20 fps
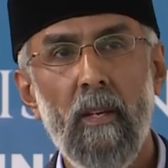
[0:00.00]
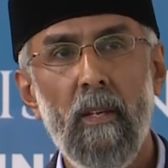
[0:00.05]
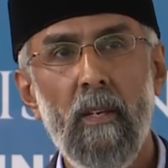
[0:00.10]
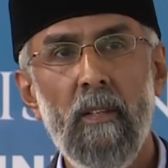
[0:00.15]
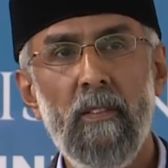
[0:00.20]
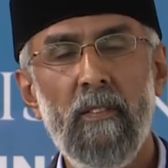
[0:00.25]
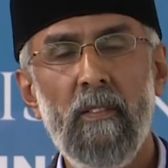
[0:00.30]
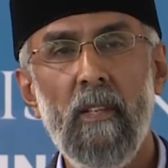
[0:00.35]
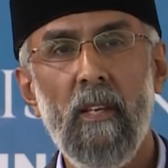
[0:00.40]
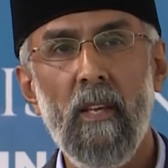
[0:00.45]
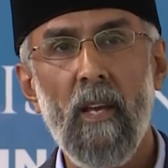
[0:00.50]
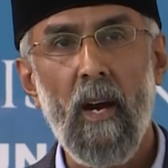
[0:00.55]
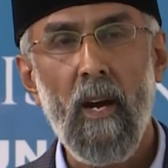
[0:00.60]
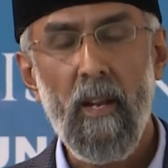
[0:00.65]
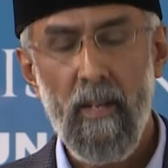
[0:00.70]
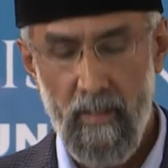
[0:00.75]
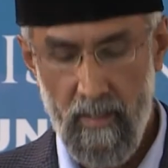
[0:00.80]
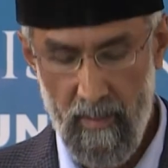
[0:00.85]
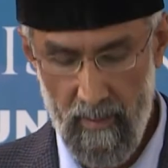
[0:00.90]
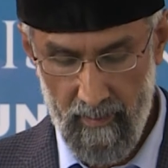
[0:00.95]
is the
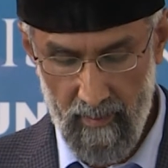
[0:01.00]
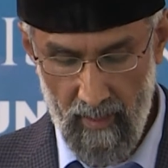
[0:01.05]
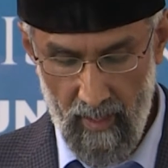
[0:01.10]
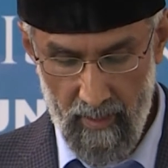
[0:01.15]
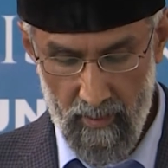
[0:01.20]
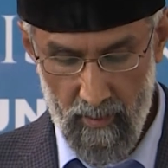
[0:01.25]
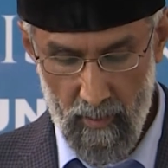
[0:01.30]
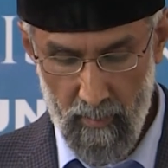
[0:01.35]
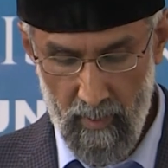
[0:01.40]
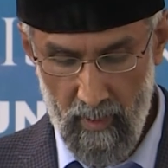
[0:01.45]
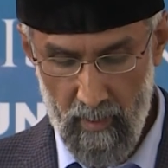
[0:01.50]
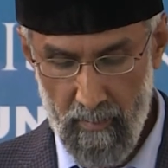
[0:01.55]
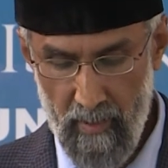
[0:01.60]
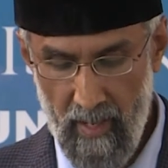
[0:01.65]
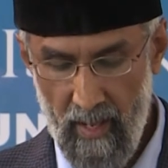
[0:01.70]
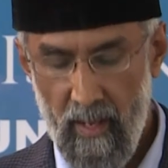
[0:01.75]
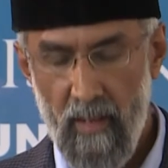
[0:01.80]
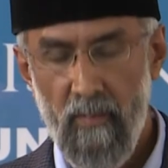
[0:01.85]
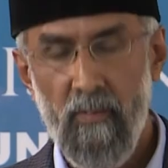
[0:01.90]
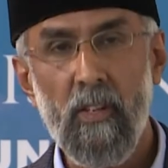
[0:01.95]
undesirable
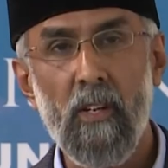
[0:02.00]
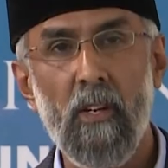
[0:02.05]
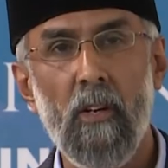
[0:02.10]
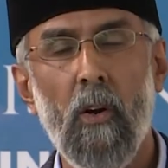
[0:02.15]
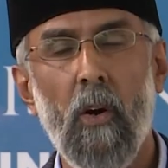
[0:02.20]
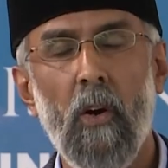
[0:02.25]
behavior